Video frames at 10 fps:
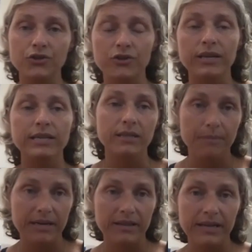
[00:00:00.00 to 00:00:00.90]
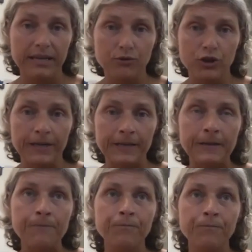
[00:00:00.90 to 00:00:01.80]
the IT band and the hamstring
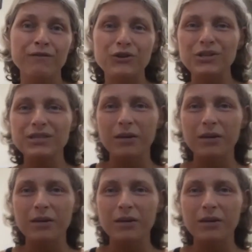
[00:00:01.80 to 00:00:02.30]
versus right.